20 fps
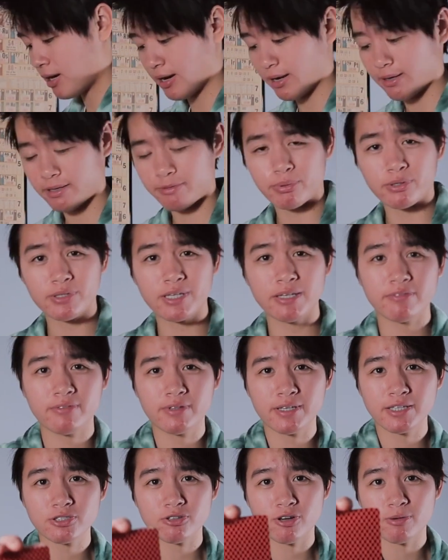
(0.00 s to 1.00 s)
I believe
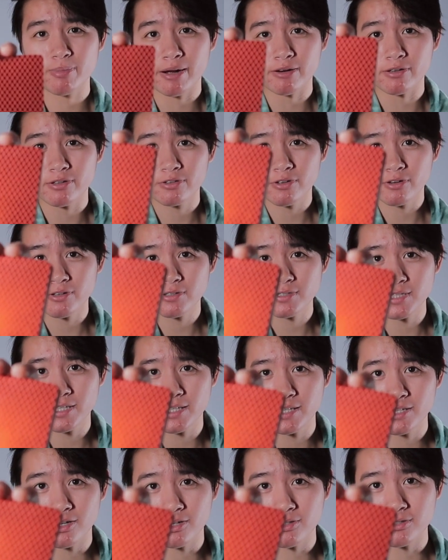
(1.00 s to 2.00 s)
these are about
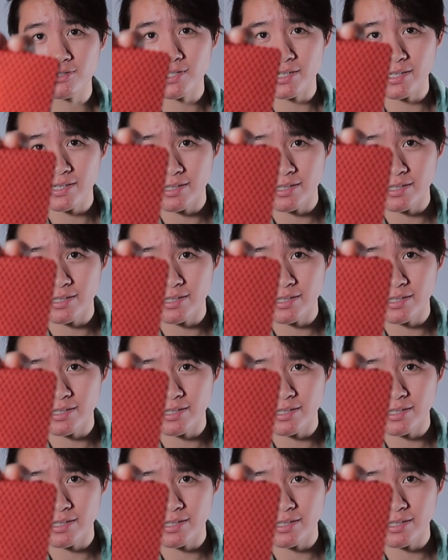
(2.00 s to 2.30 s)
$13